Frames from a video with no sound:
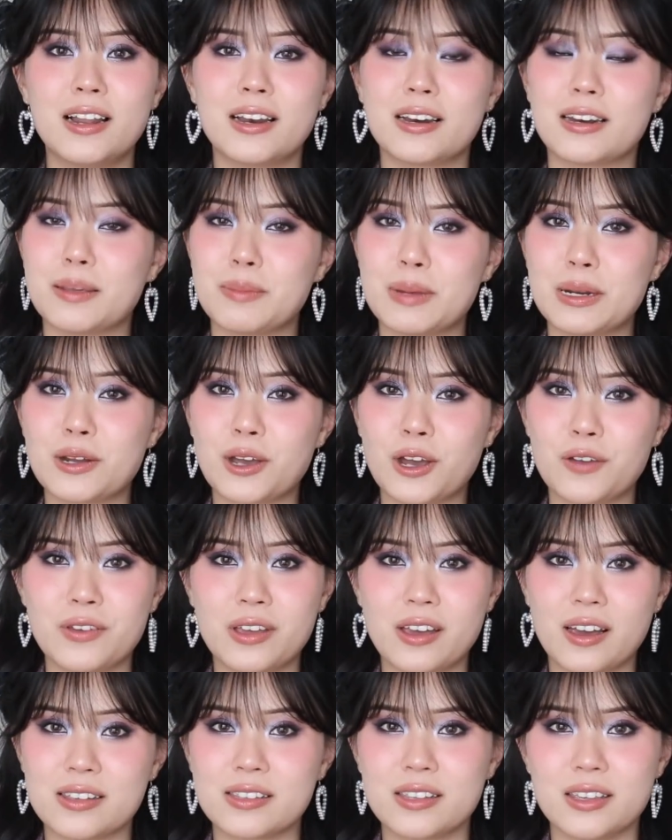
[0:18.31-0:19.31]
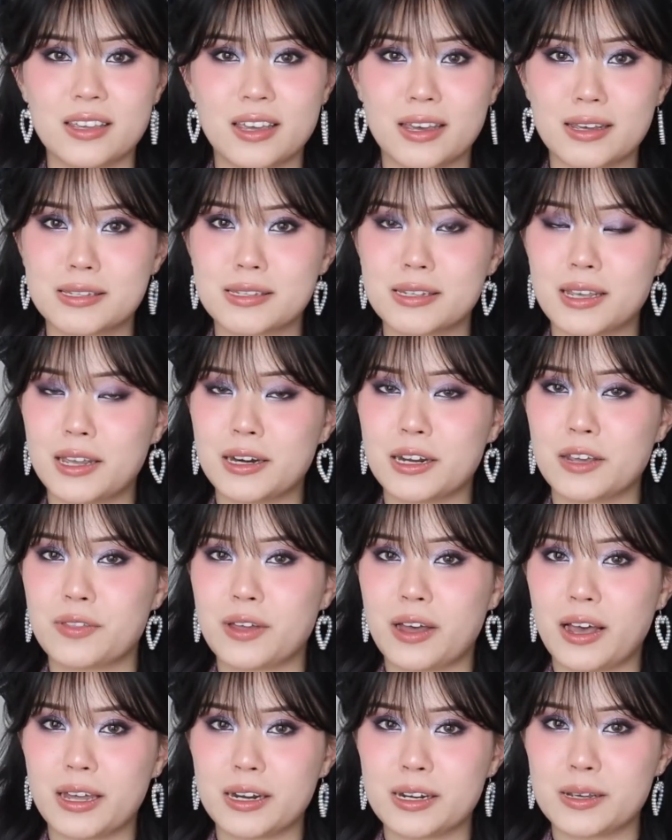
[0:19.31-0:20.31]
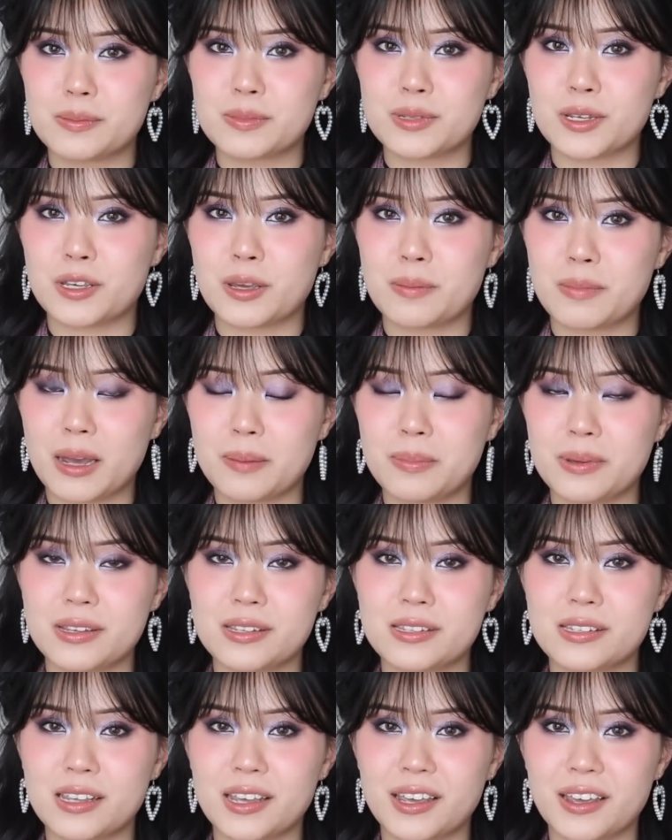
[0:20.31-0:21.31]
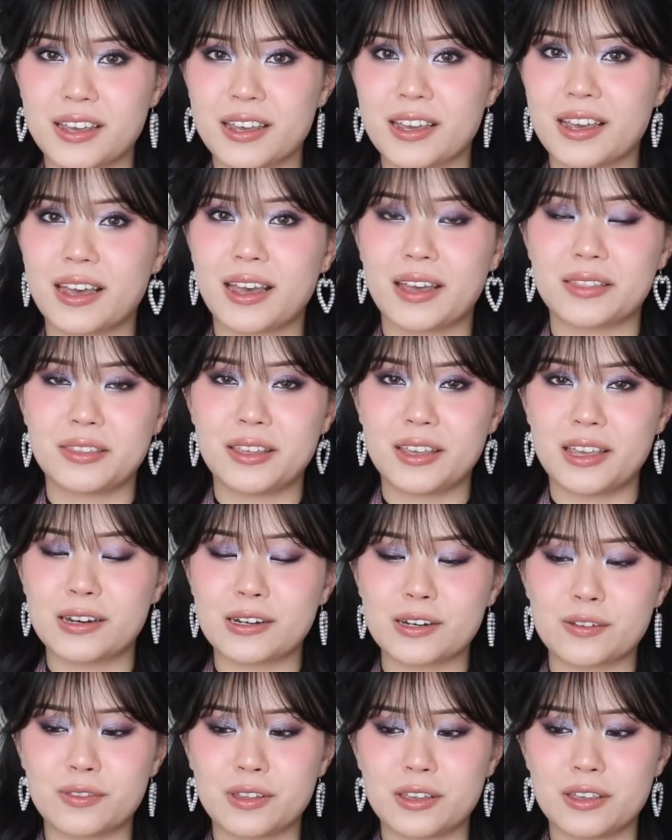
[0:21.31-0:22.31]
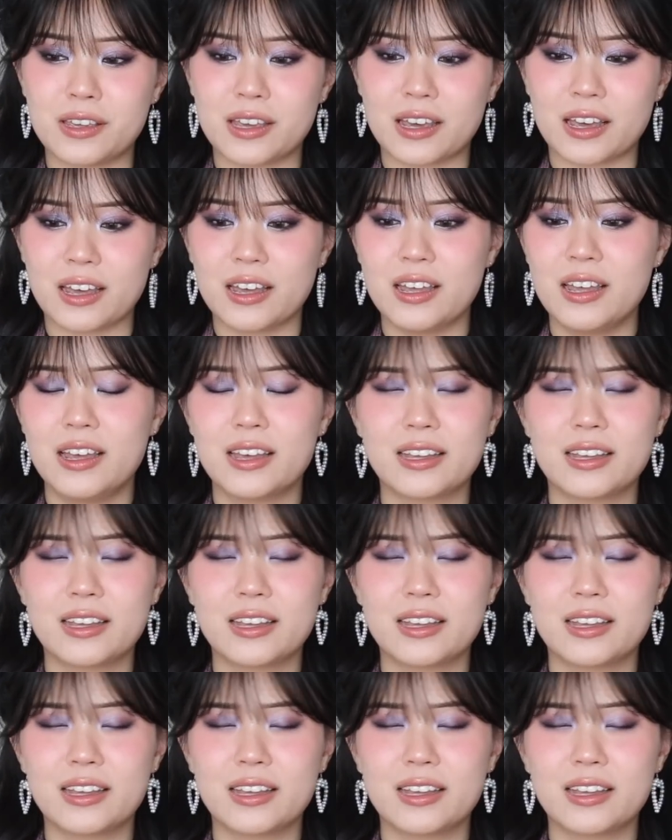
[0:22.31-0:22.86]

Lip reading: Let me know if you guys can guess any of the items that you might be seeing at the end of the year.